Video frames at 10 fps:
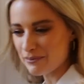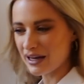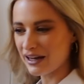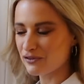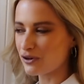I'm
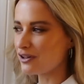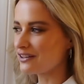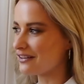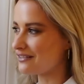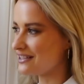kind of
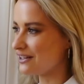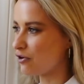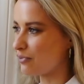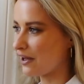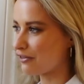calling this the
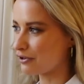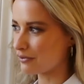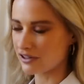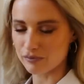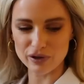Dior bathroom
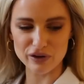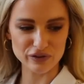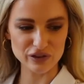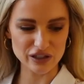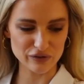because I've put a
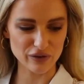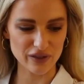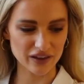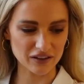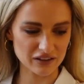few different
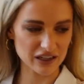things in